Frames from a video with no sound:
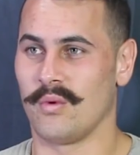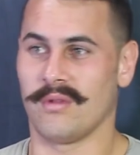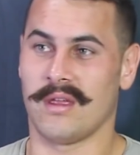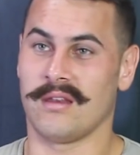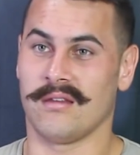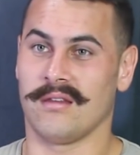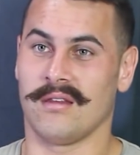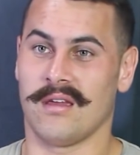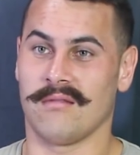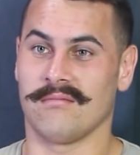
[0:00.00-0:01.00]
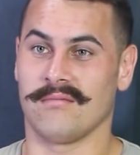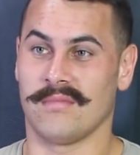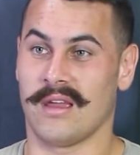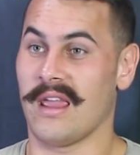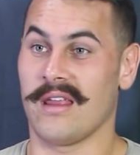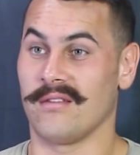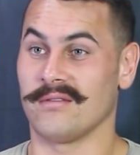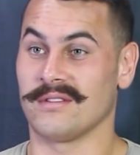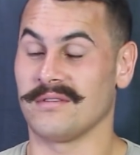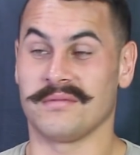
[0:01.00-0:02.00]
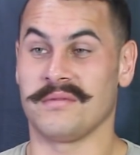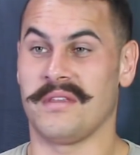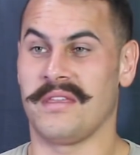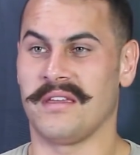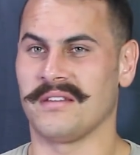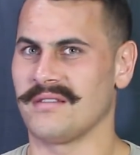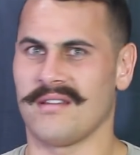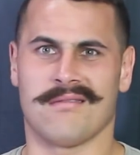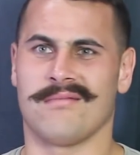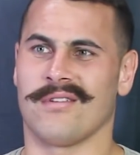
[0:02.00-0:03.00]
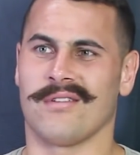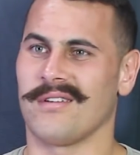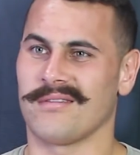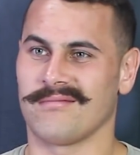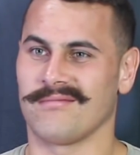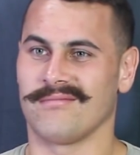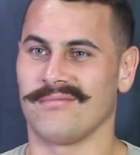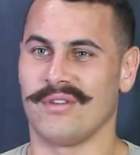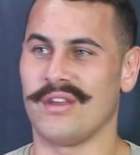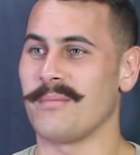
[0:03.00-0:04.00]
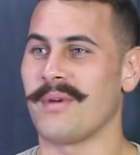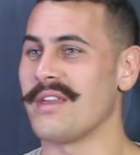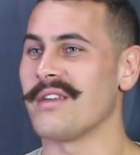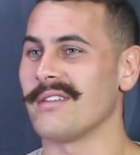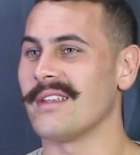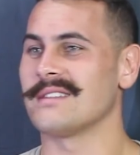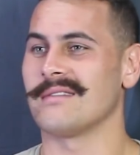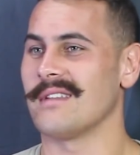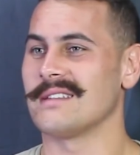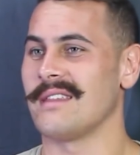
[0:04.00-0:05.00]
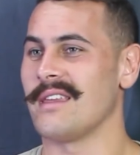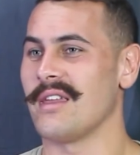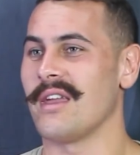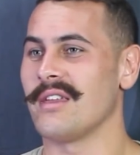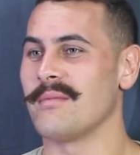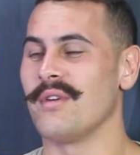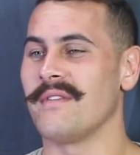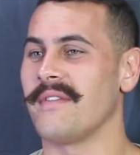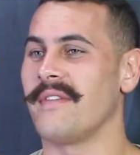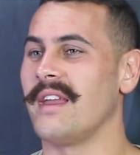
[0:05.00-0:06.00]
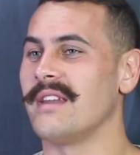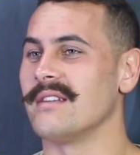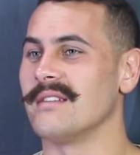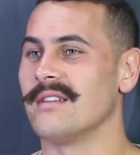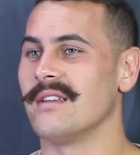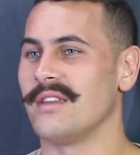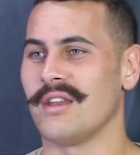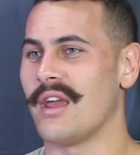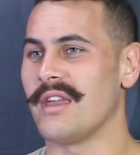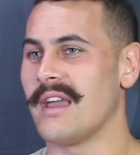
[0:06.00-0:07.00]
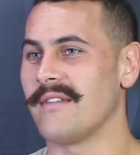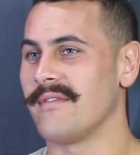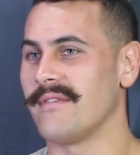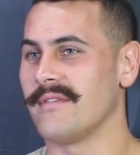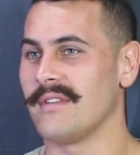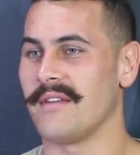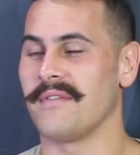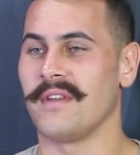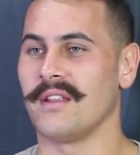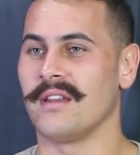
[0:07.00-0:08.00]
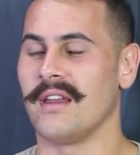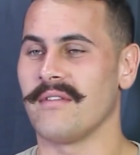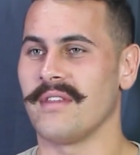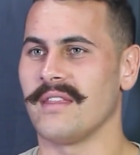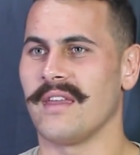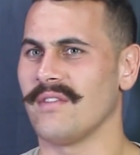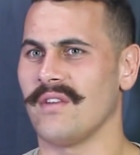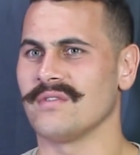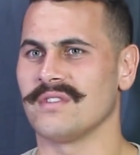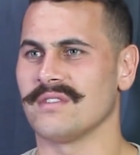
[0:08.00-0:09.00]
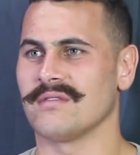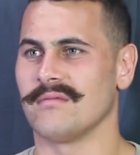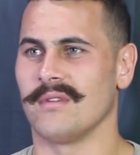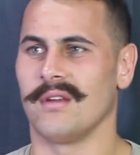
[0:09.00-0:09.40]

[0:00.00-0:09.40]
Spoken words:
Well, then again, that was just you think you're just like, oh my god, that's the thing. You can move your feet, and you had feeling and everything there. So I was just